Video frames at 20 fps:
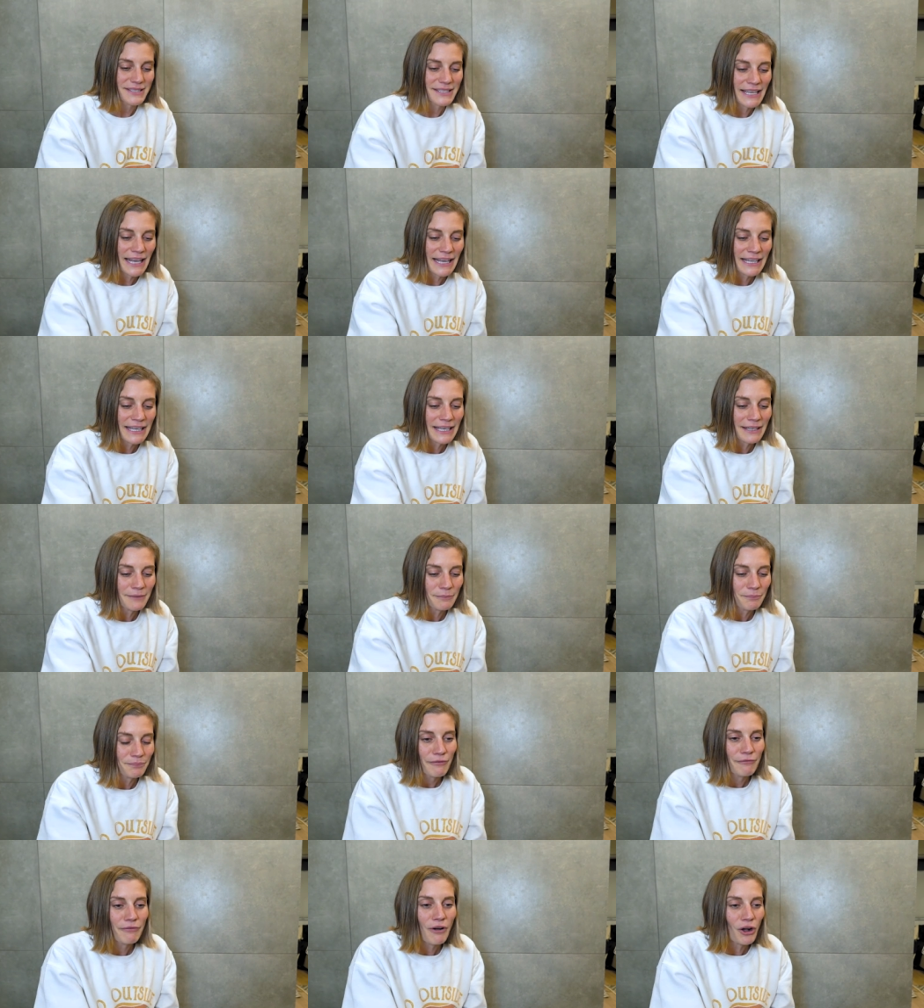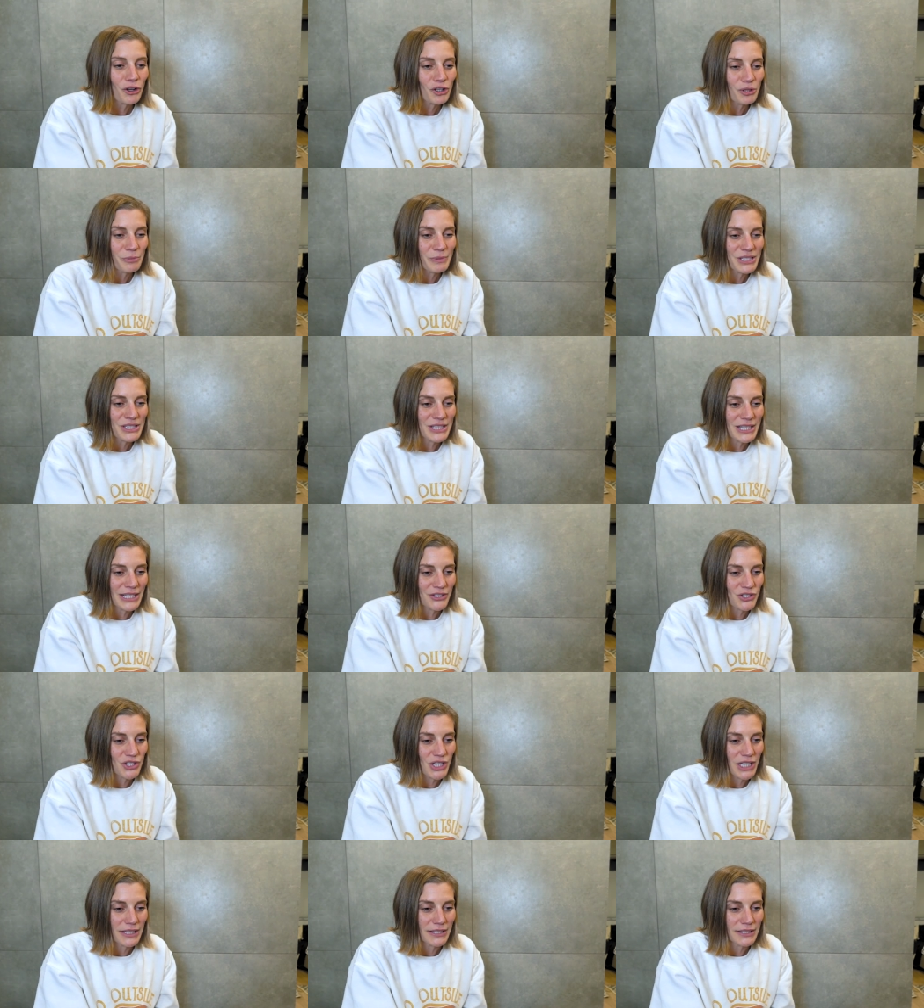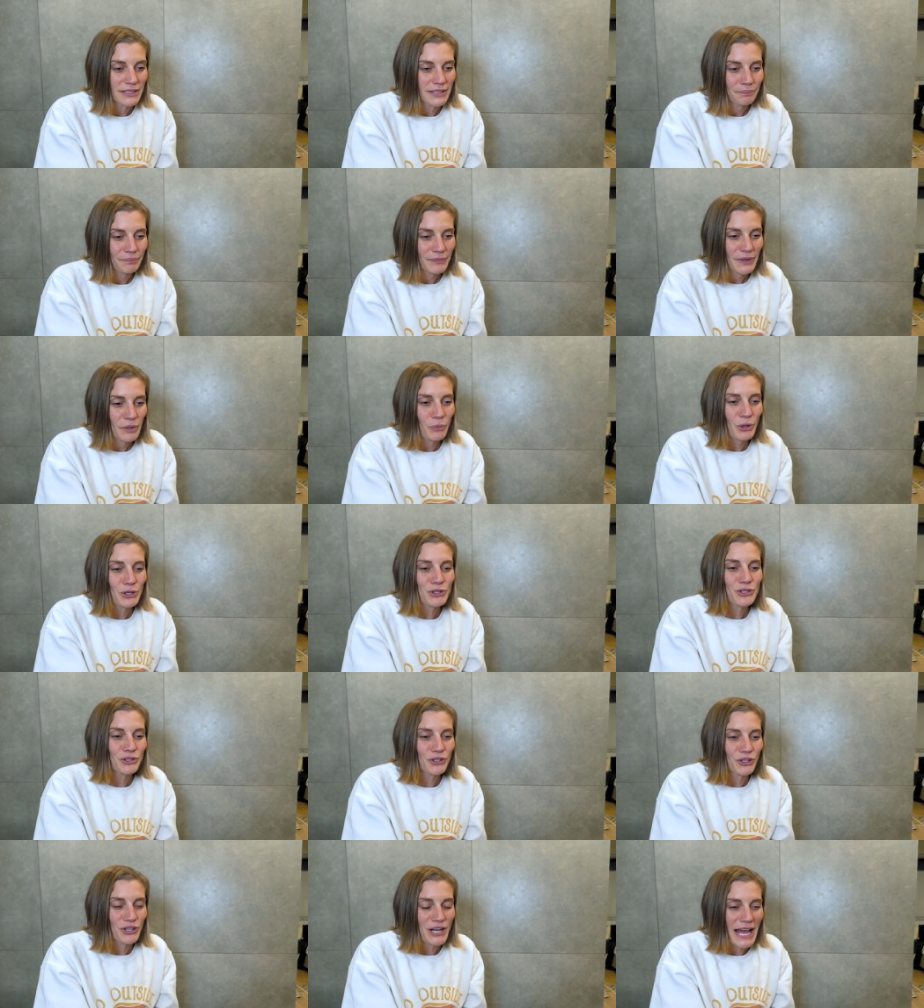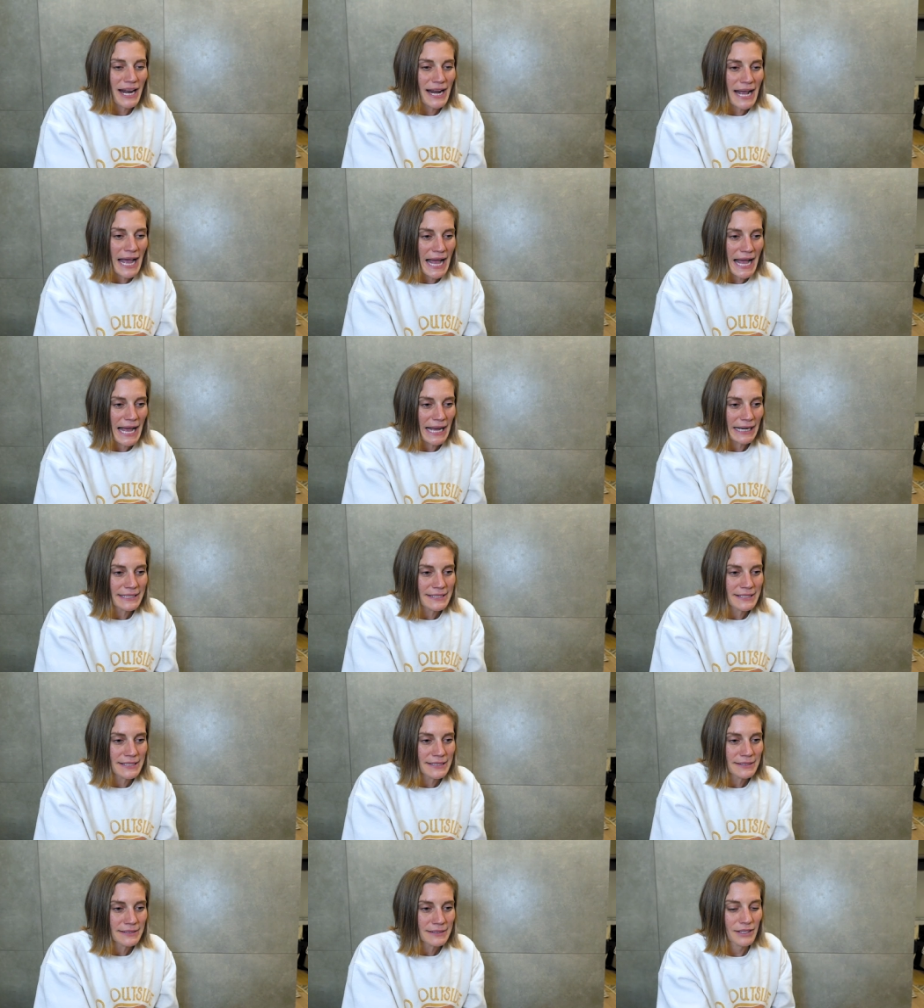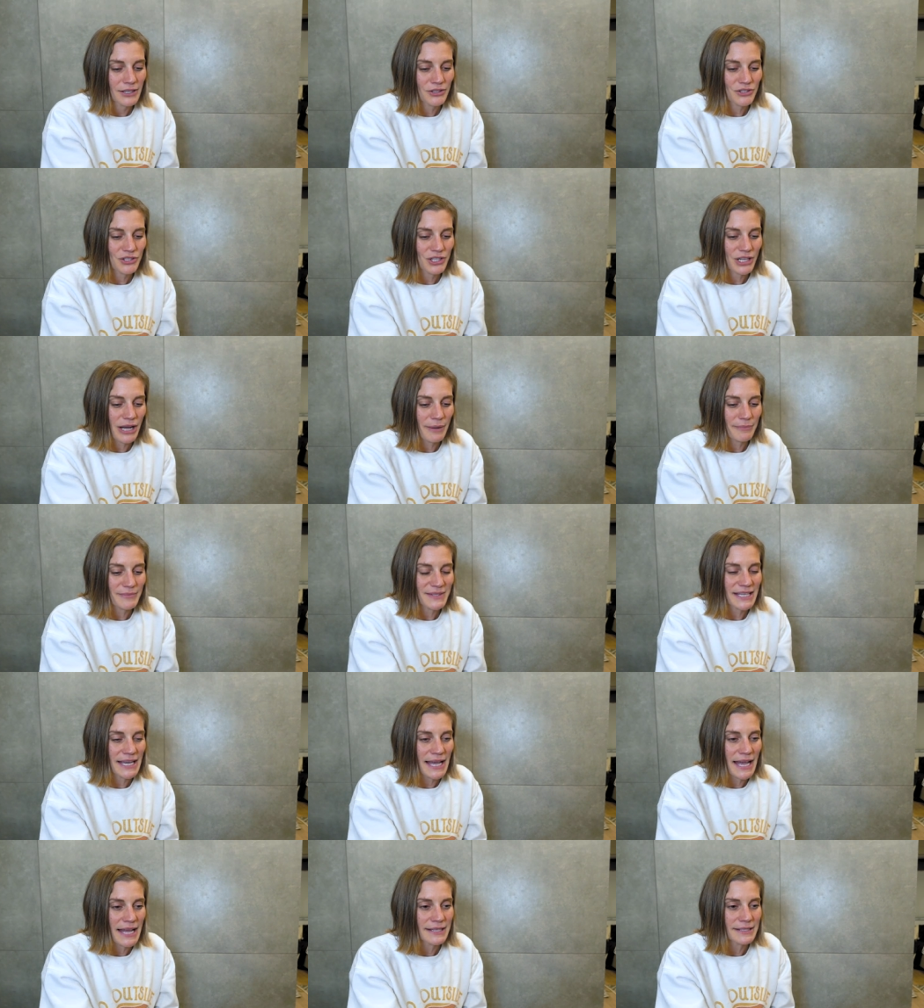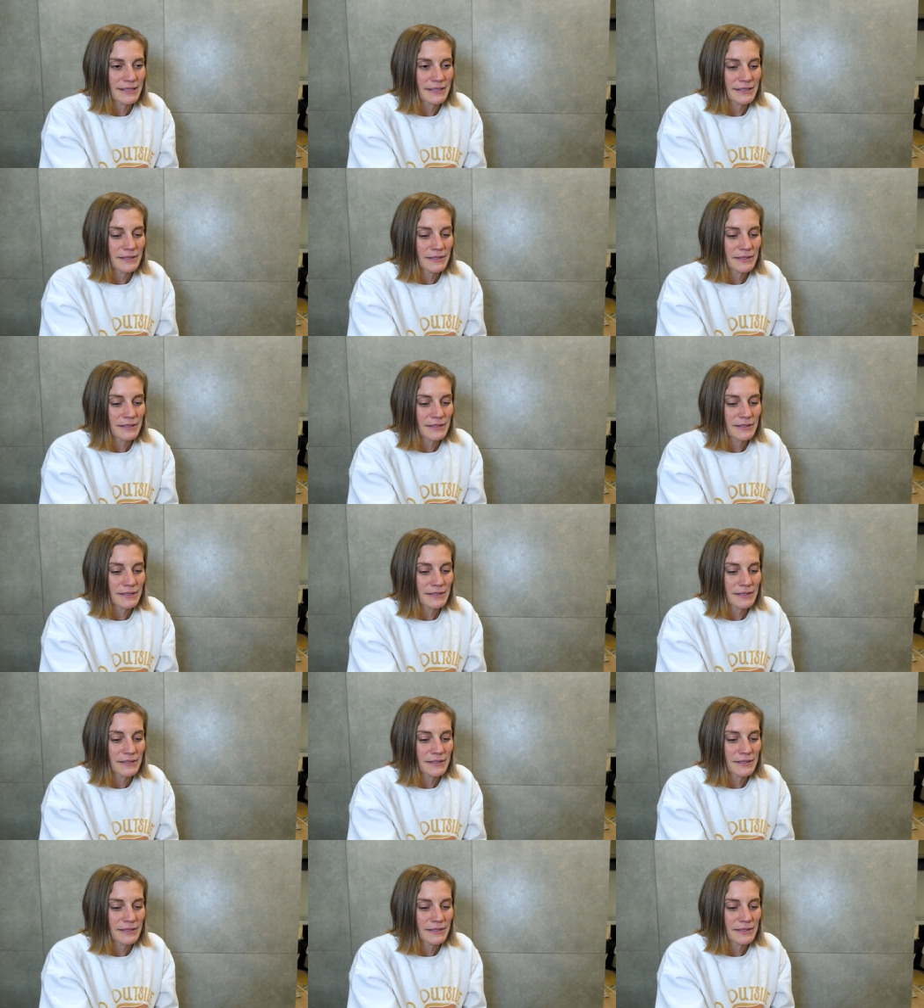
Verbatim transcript: Katee, volume and diction. Where'd you learn how to act? Here she comes again.